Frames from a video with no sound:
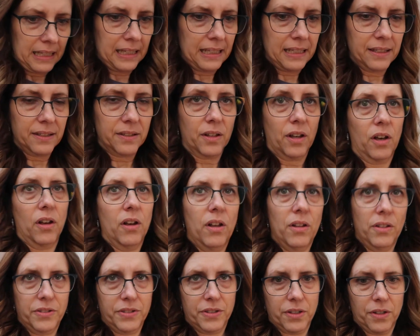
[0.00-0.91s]
It is
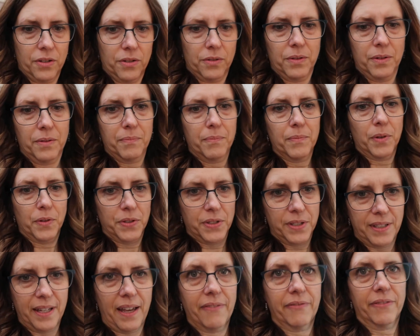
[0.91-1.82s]
also
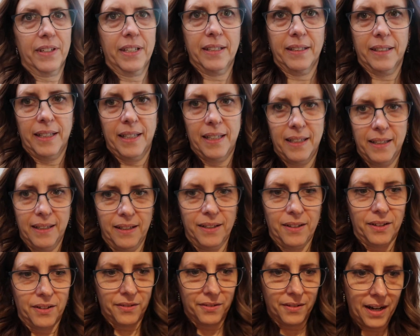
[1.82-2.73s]
most definitely
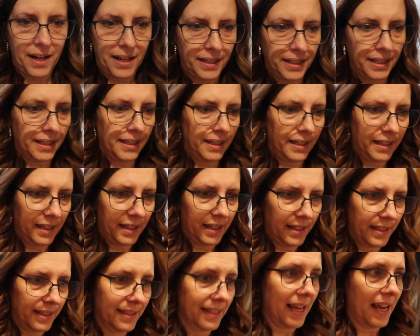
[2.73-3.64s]
a wreck,
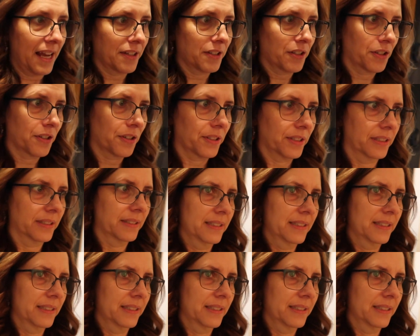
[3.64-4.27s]
a disaster.